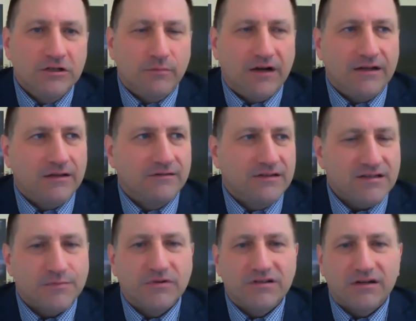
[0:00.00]
But in this
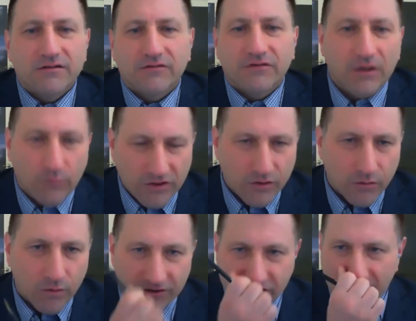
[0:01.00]
particular thing, when you're
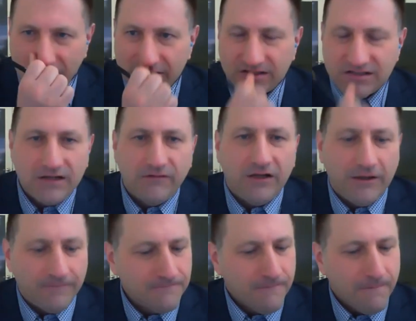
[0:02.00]
watching on the
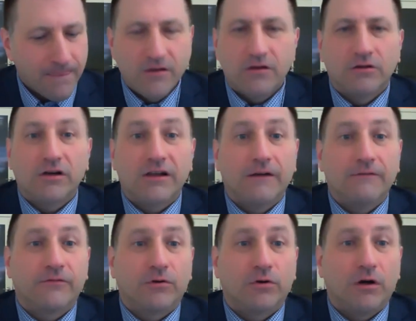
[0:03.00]
TV, you can look at
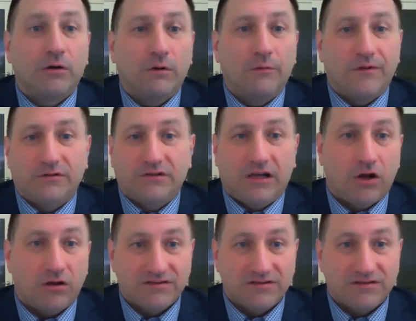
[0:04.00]
for what they call,